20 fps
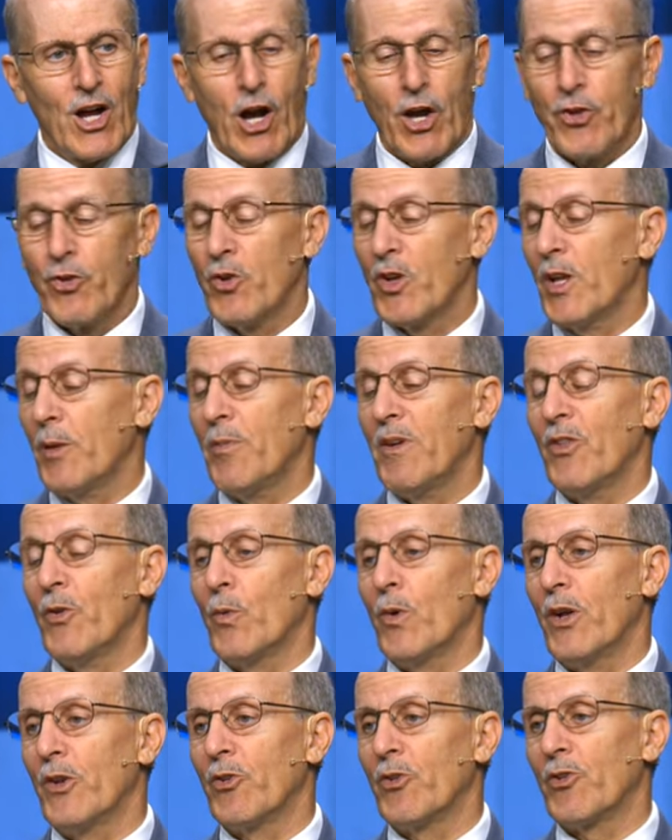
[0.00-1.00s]
you going to be the
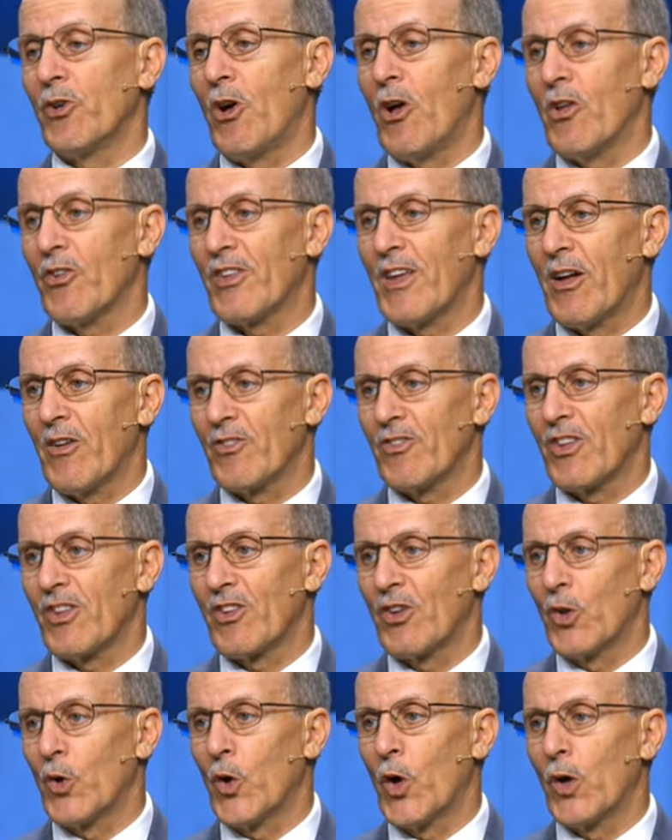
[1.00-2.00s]
one who calls out and says,
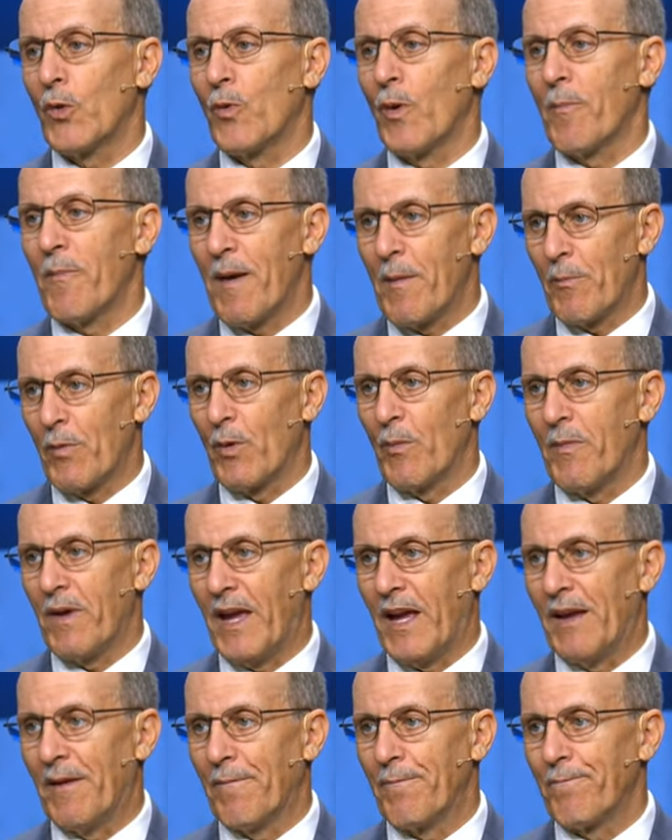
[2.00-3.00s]
Lord, remember
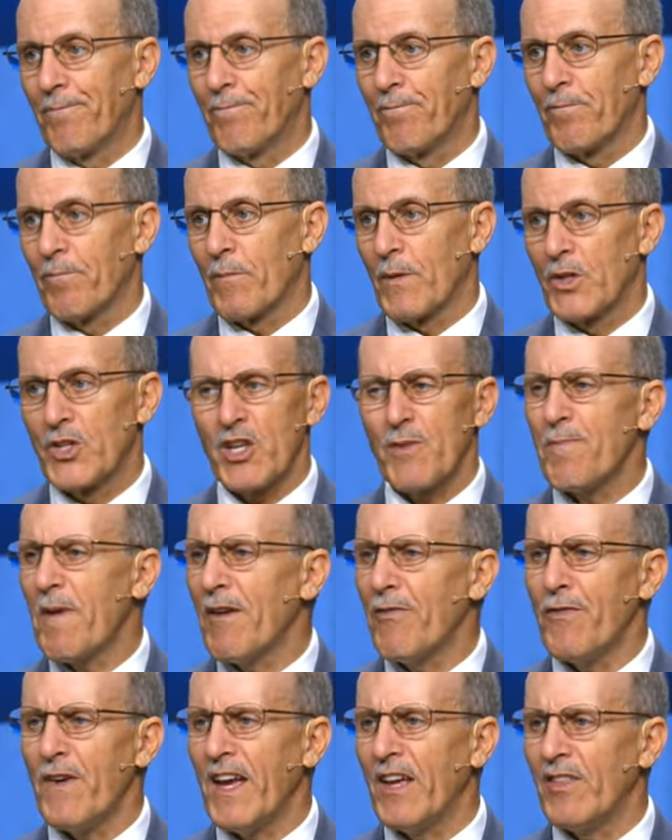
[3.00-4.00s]
me? Just by
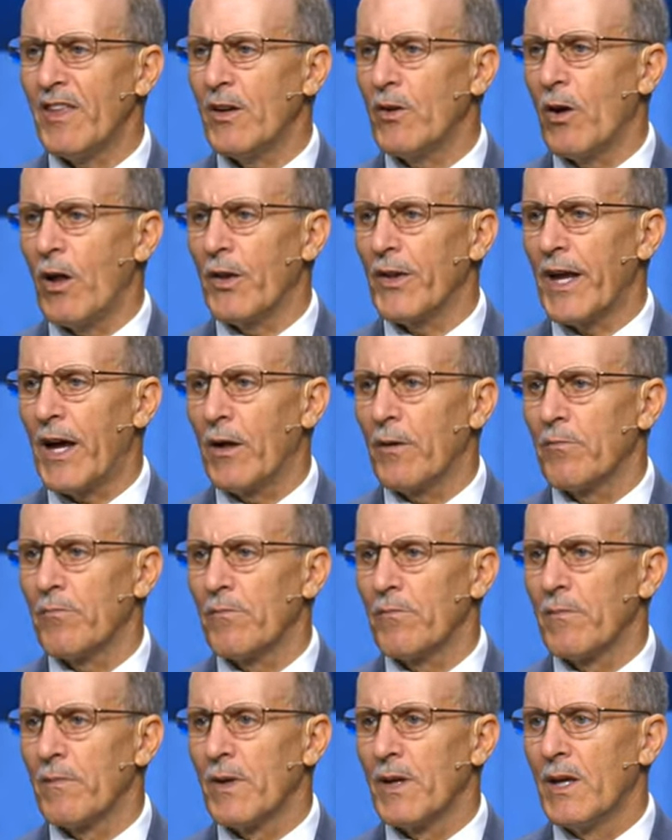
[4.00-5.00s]
faith, he called out.
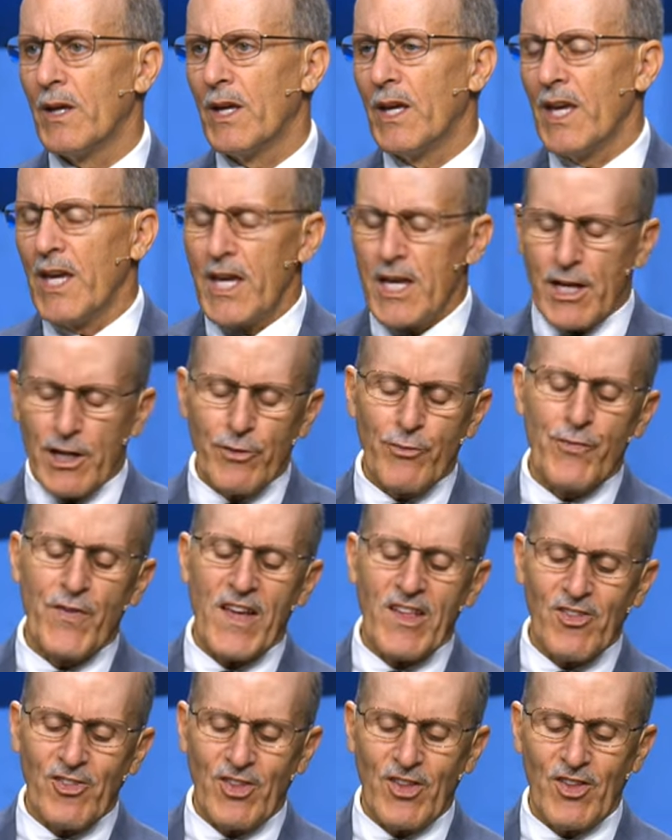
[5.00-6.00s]
He
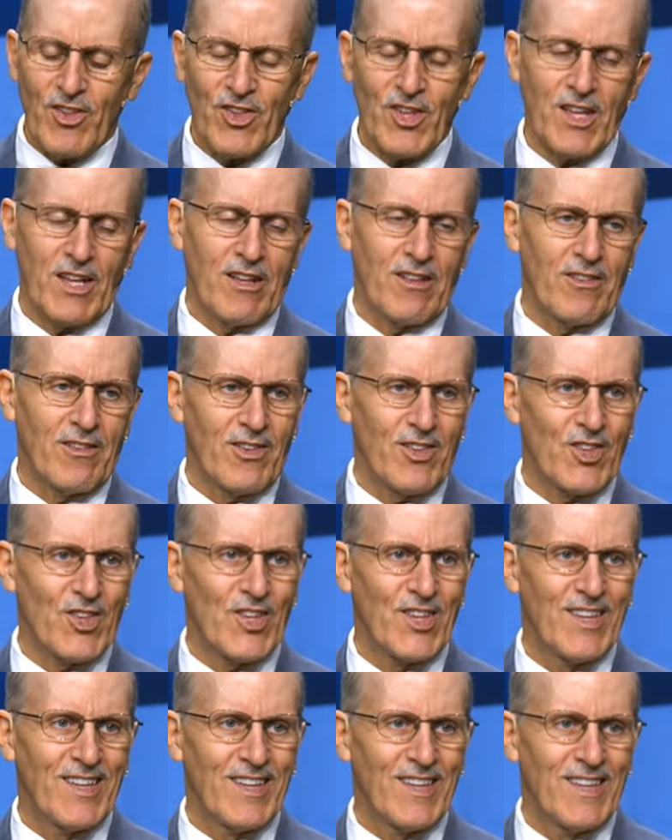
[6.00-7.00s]
confessed his sins.
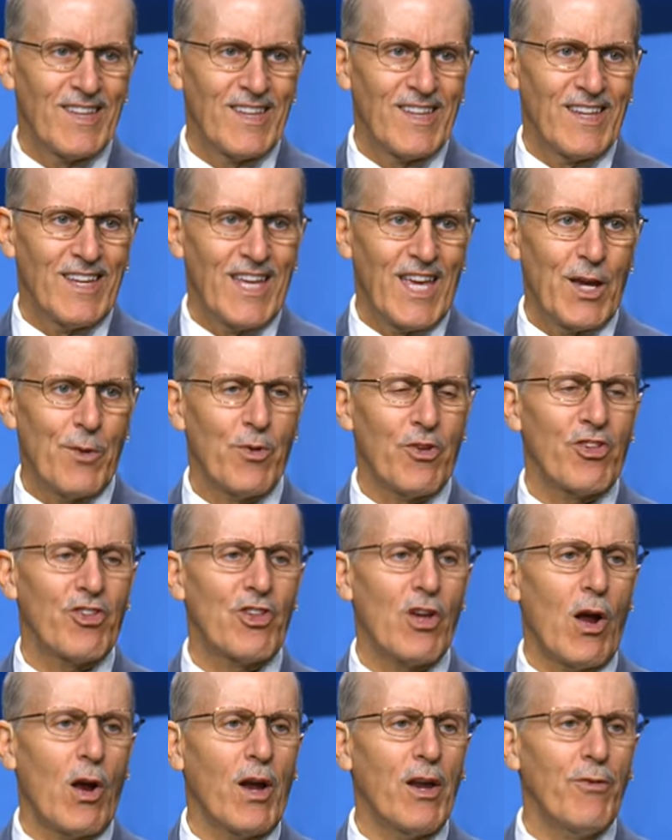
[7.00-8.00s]
He was
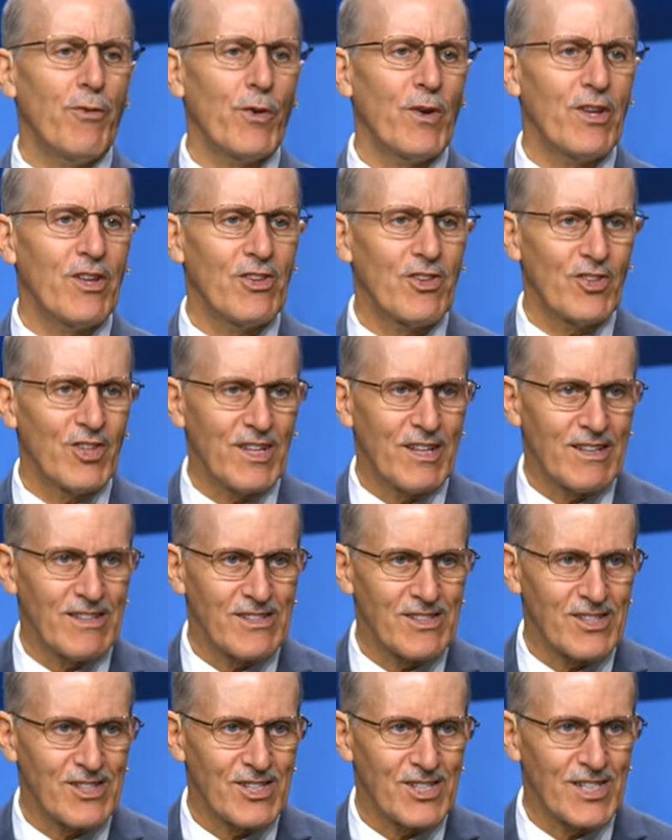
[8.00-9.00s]
sorry for his
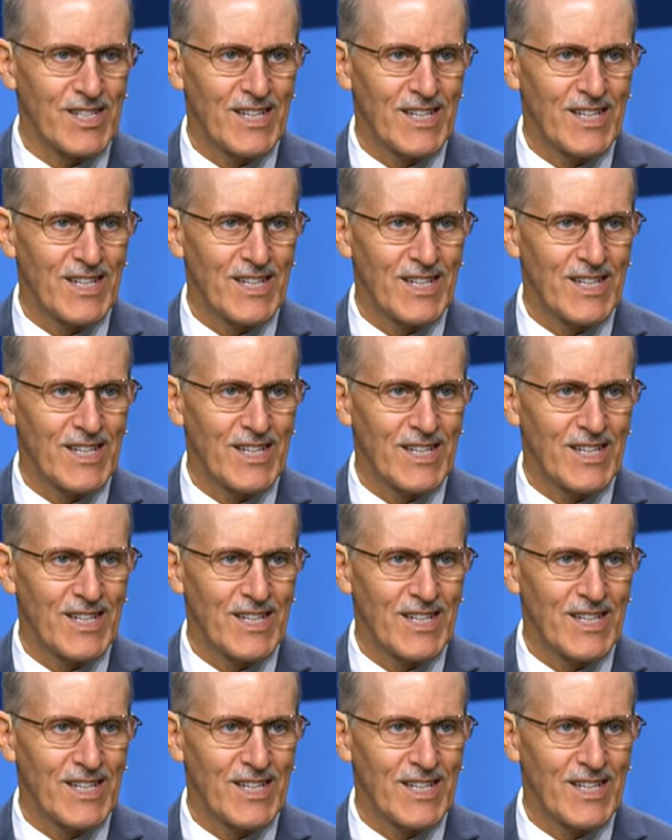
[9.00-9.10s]
sins.